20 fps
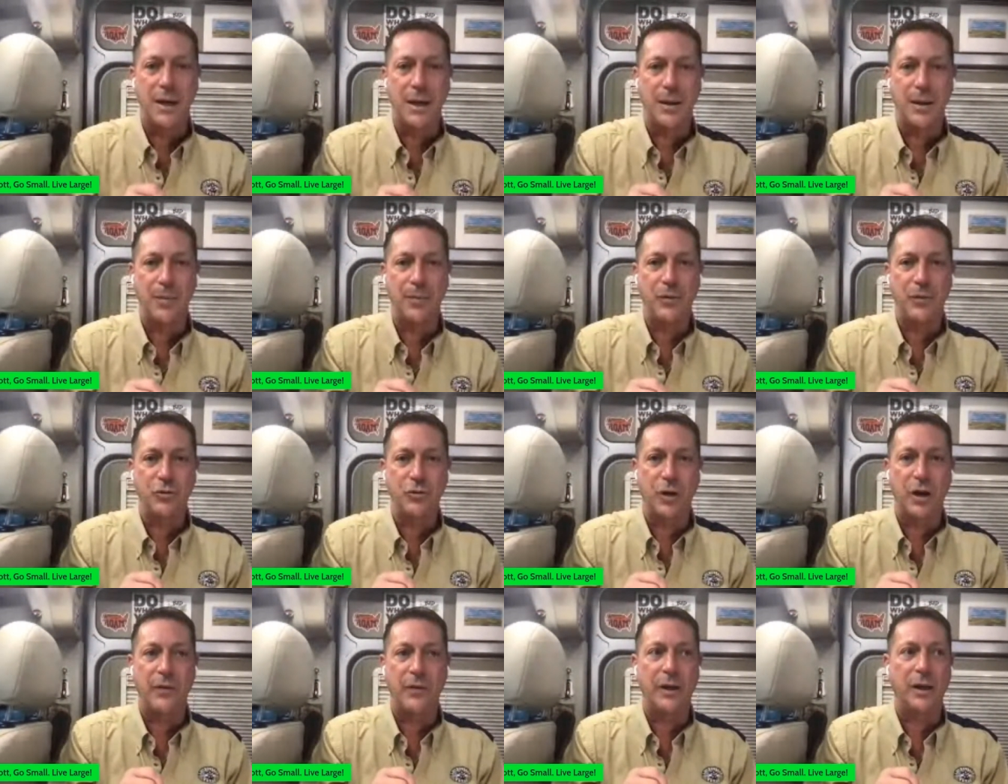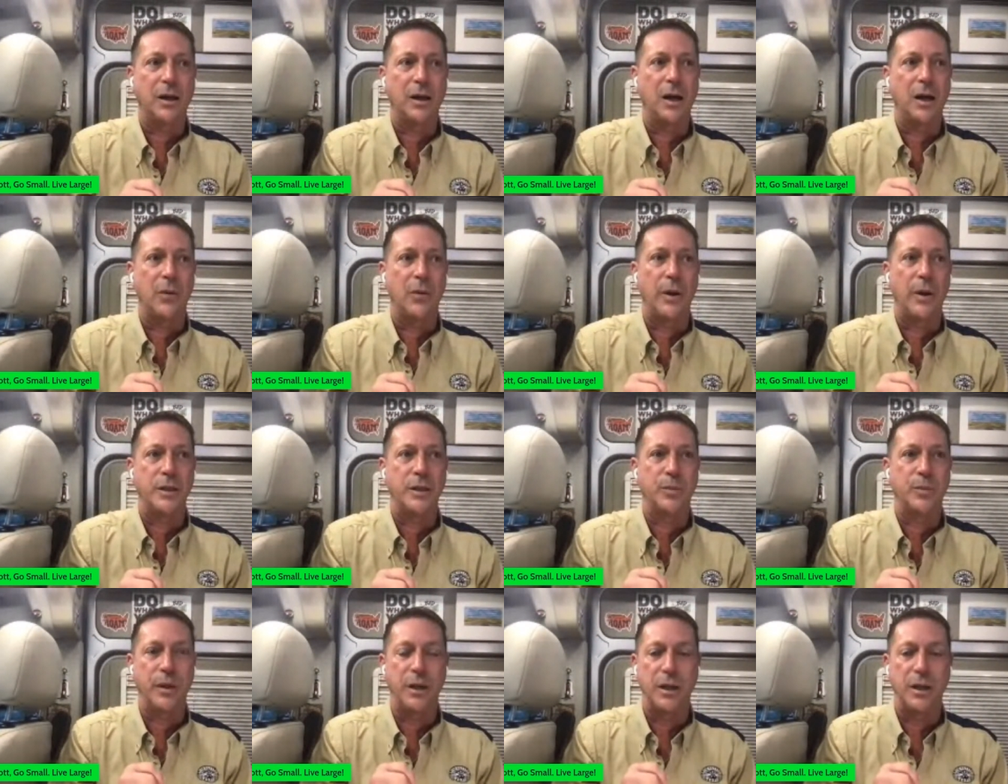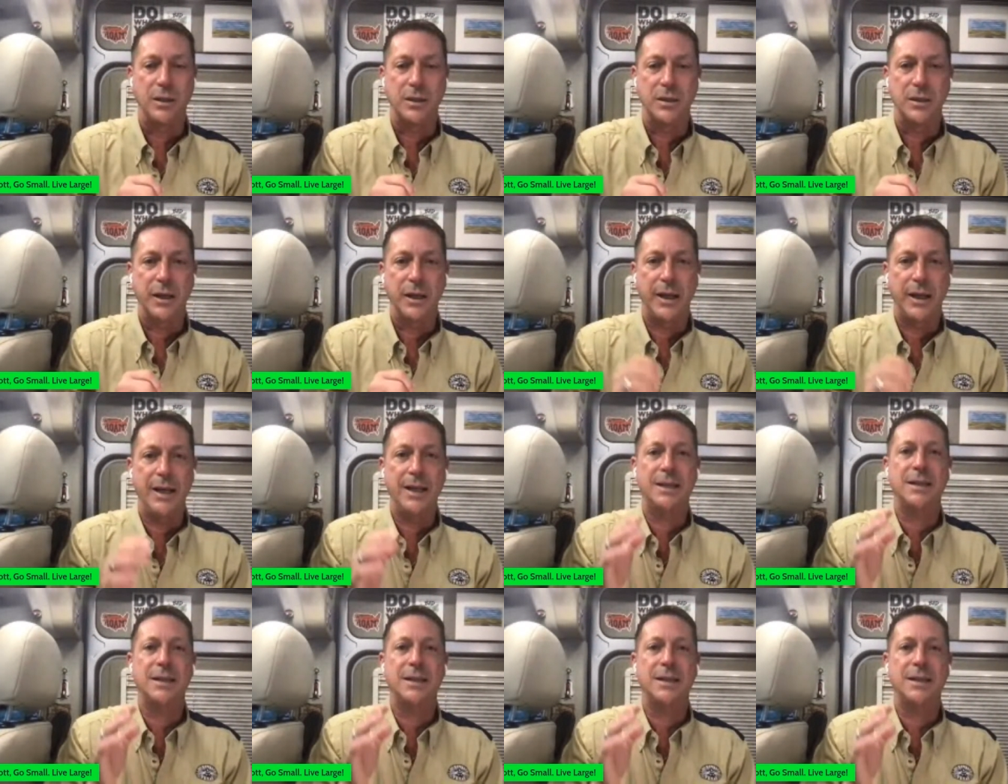um, driving at highway speeds.